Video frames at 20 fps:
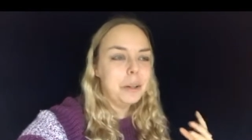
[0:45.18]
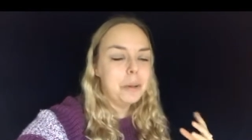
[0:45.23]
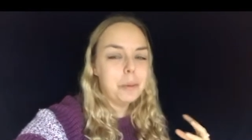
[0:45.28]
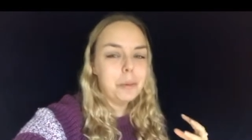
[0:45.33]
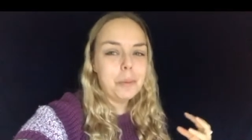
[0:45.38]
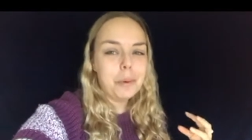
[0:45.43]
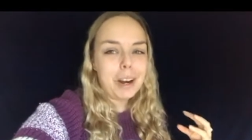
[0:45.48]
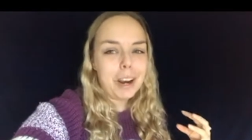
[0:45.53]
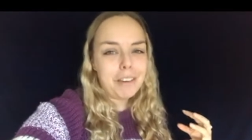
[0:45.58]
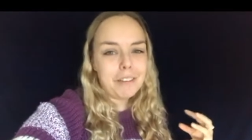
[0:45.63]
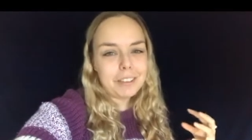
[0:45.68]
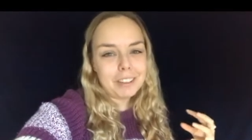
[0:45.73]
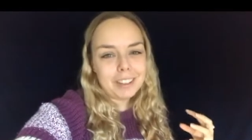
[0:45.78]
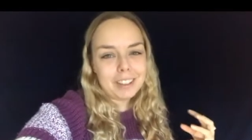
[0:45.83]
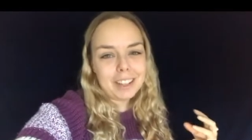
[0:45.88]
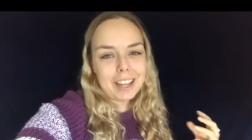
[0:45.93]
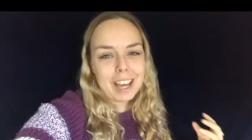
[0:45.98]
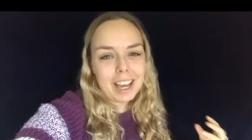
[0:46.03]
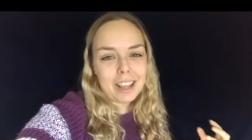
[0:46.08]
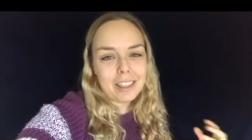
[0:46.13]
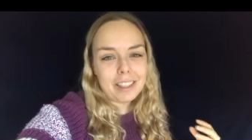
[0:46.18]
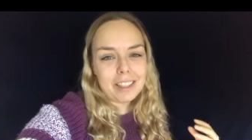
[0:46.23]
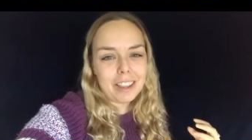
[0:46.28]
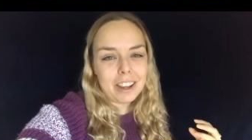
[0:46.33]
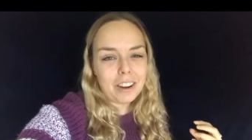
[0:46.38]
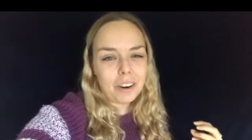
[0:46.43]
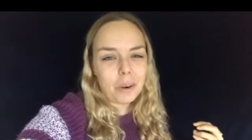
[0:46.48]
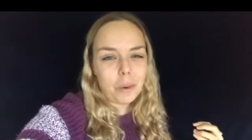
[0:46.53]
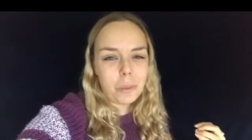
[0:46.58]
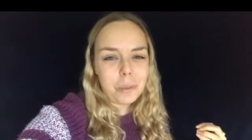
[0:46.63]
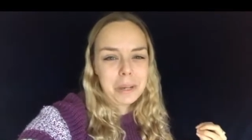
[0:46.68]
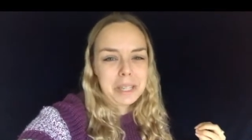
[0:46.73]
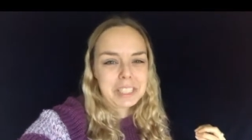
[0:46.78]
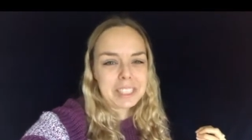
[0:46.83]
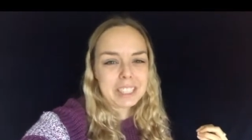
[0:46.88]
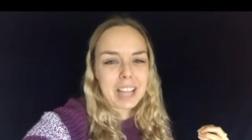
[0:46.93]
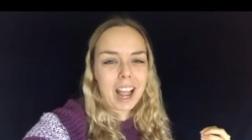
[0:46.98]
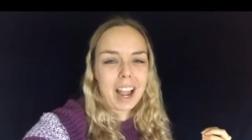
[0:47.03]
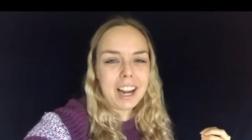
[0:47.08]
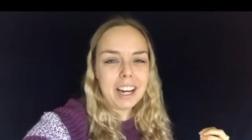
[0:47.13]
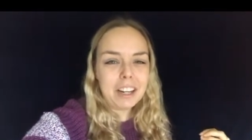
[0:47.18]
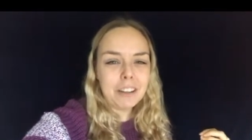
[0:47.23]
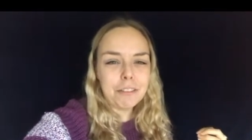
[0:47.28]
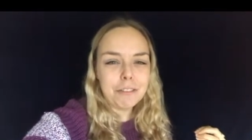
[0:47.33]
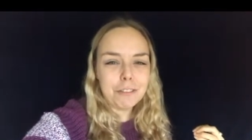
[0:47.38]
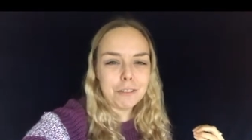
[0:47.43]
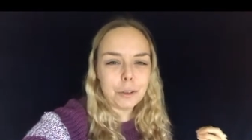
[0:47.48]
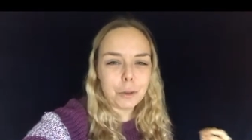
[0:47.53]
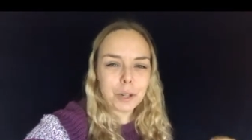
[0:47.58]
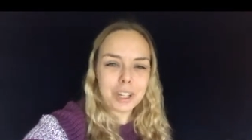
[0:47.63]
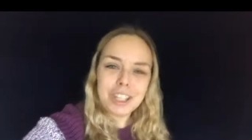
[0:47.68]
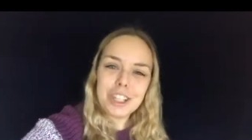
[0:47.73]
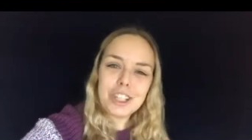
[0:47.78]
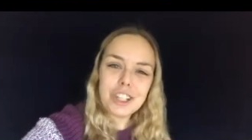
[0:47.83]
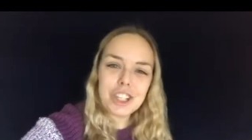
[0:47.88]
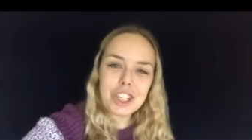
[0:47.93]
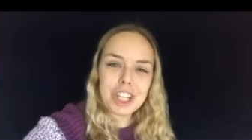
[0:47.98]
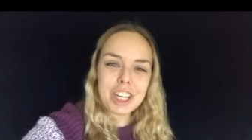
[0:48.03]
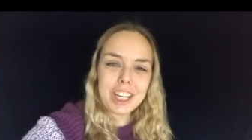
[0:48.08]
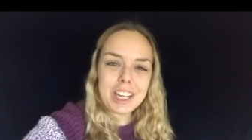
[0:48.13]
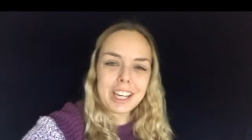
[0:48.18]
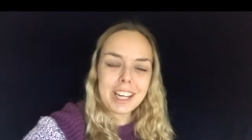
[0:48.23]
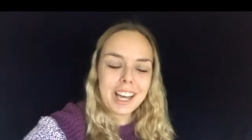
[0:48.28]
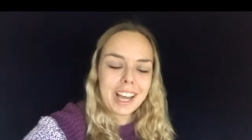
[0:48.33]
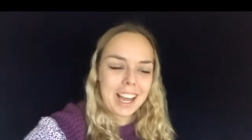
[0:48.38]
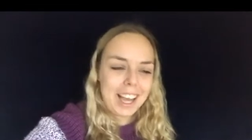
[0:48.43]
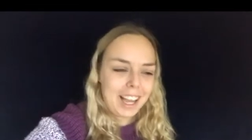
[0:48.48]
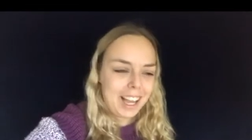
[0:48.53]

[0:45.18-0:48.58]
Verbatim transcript: whatever, like they're always kind of cringy,